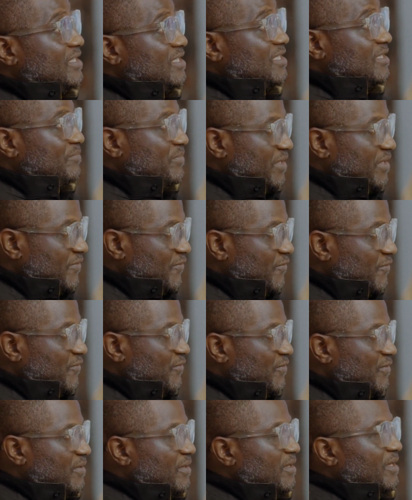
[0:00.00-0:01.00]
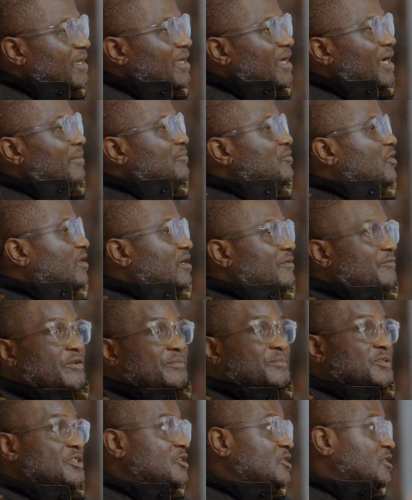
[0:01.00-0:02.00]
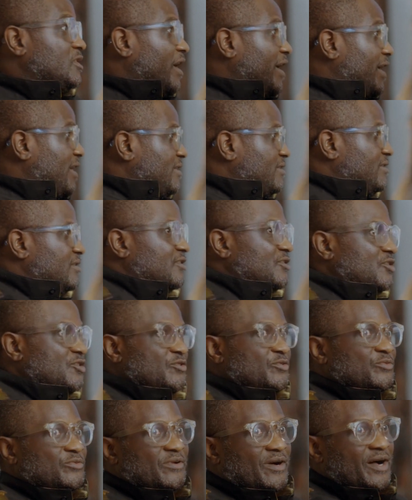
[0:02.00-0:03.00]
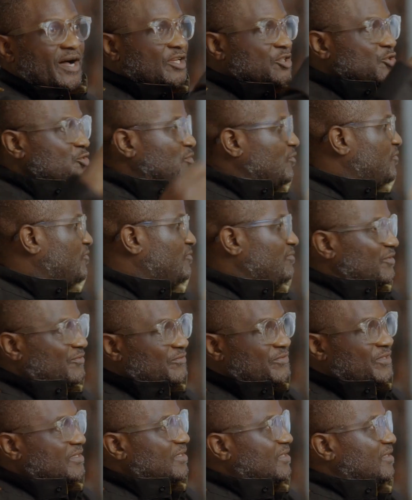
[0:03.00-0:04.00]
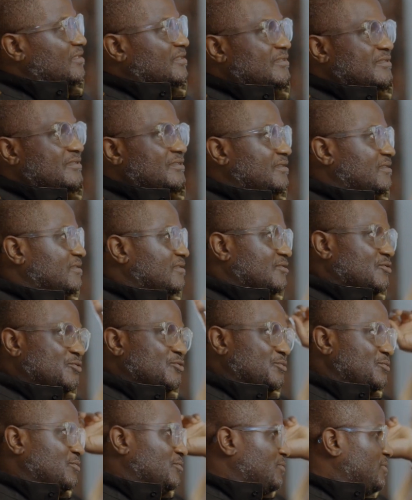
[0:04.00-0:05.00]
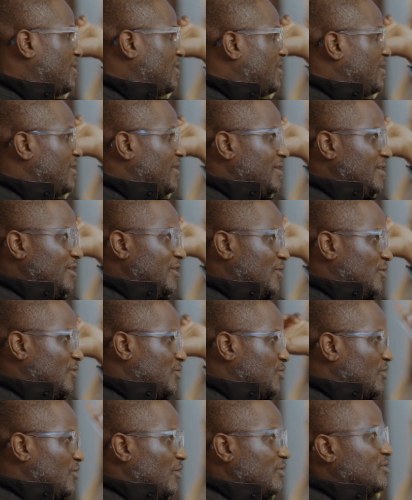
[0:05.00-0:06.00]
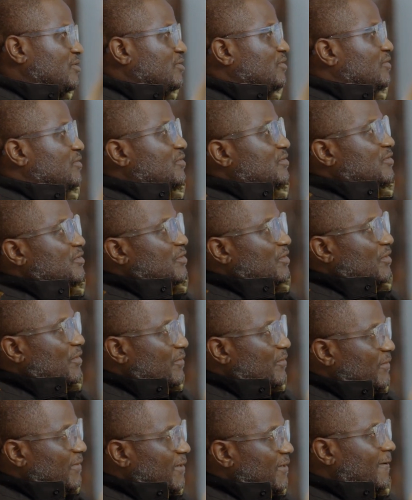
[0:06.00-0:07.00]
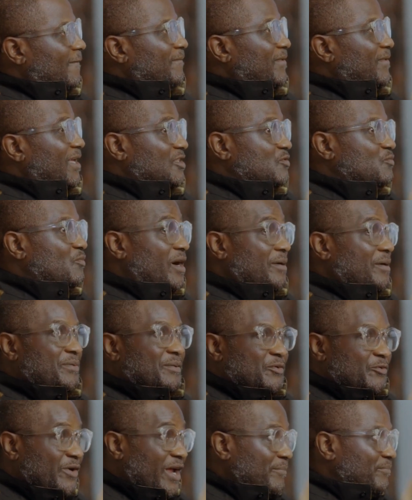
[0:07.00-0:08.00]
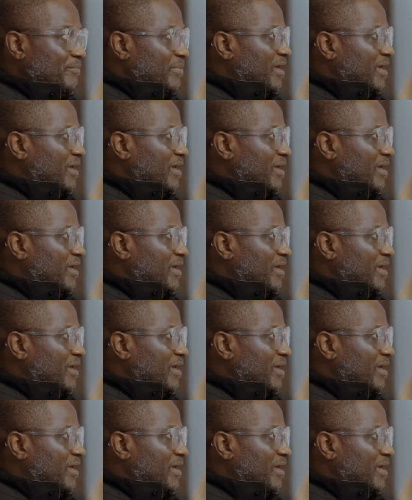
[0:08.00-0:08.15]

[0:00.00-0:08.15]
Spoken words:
disciplines. I'm talking from scientists to astrophysicists to, you know, doctors. You know, that's why people write